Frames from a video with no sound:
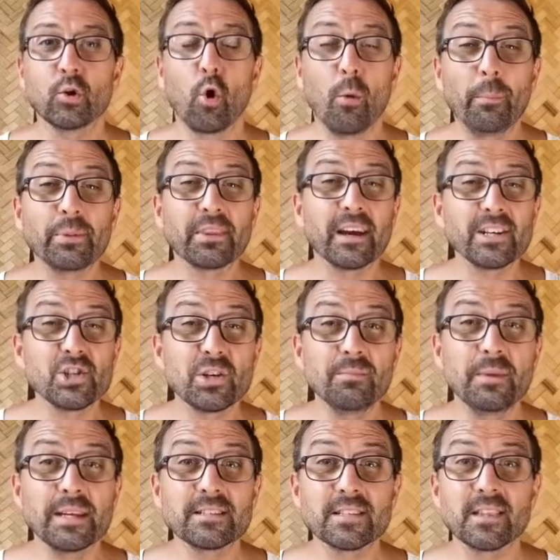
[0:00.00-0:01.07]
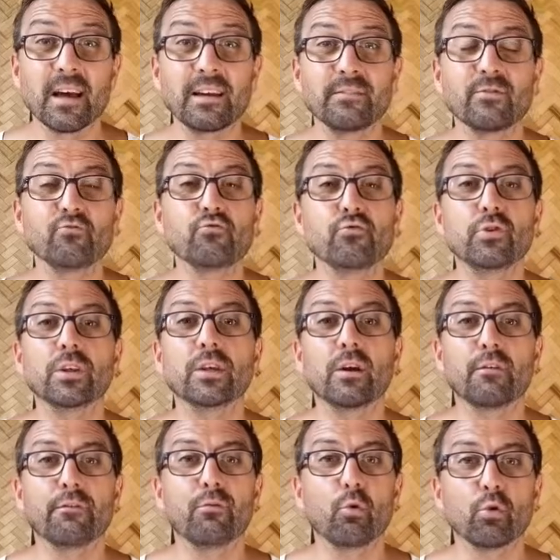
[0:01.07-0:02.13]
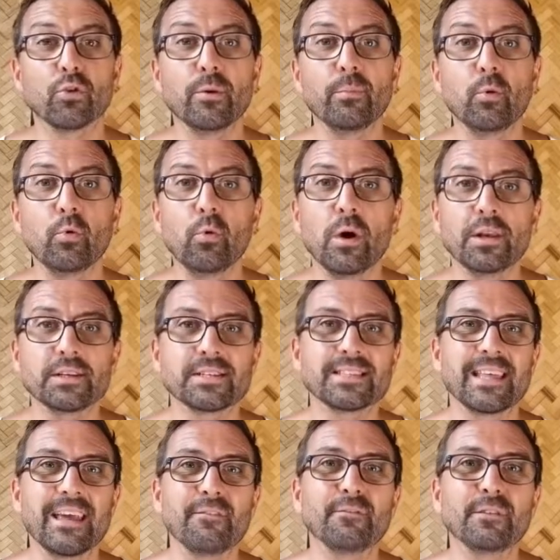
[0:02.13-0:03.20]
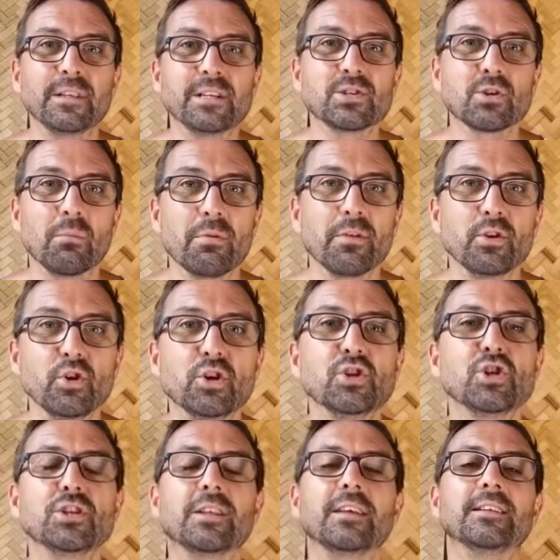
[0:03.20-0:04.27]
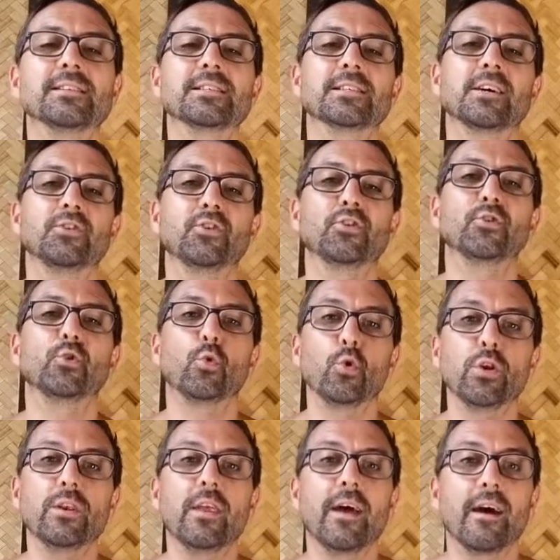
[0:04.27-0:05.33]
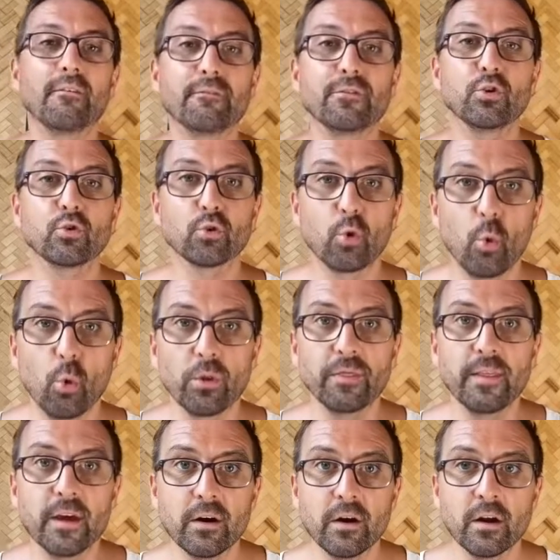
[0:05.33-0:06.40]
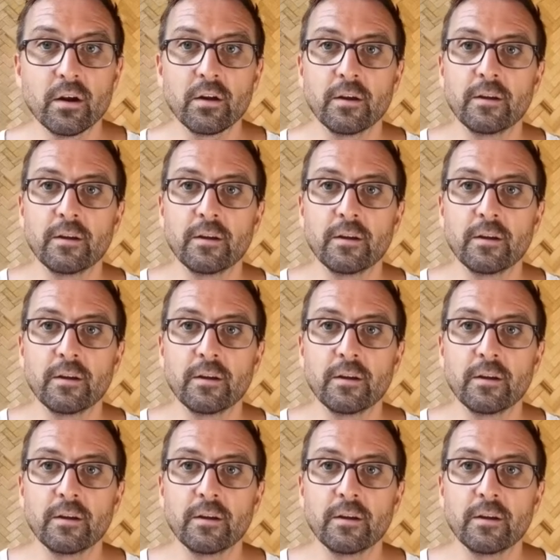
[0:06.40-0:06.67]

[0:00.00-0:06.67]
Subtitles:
Competition makes the diving really affordable, and it's definitely something you should consider doing if you're going there.